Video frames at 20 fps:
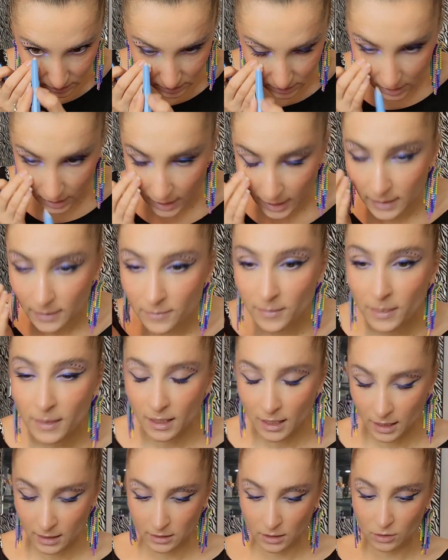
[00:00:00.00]
this guy
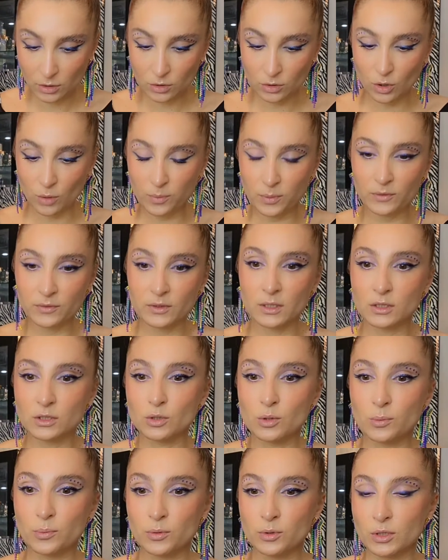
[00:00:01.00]
and then on top of
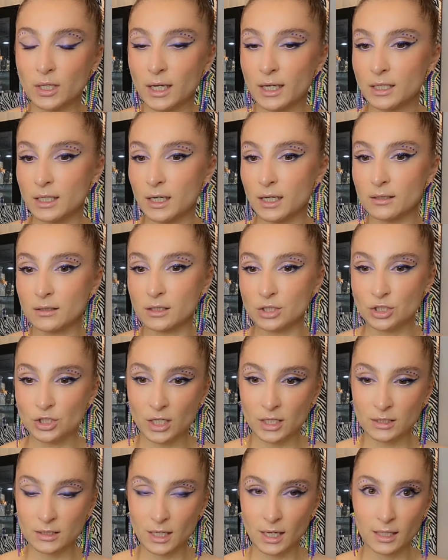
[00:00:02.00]
this you put any other
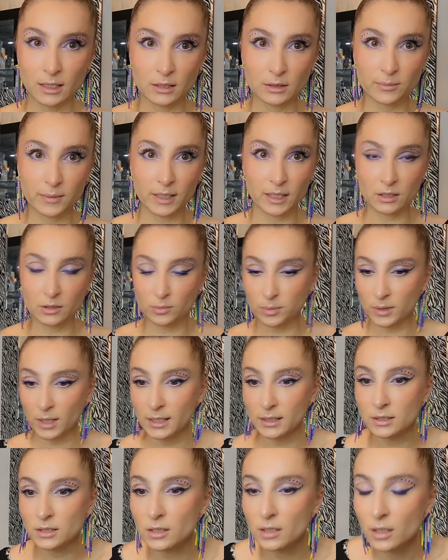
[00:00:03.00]
shades and it make it
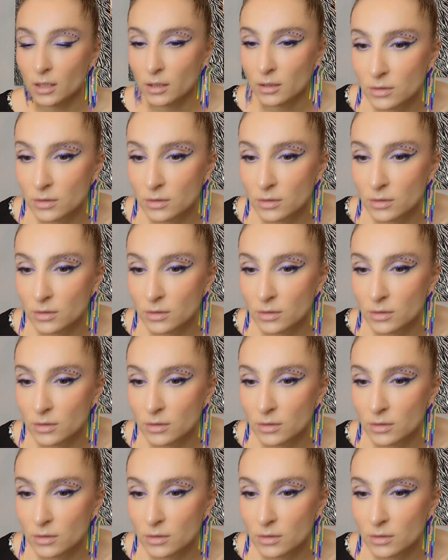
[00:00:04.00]
brighter.